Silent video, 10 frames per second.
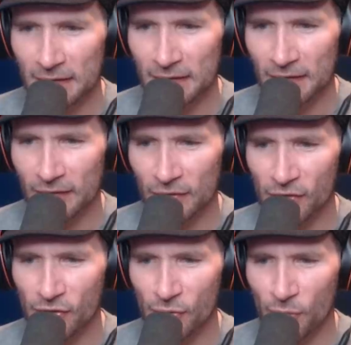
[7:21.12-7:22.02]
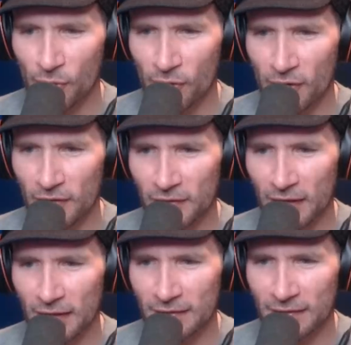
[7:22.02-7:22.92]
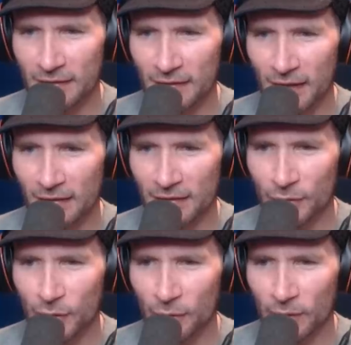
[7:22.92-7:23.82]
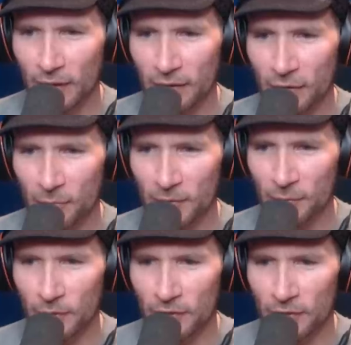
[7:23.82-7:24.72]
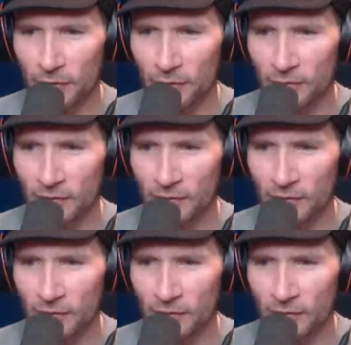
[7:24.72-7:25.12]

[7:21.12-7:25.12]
This shore is not exactly doing what I had hoped it would do.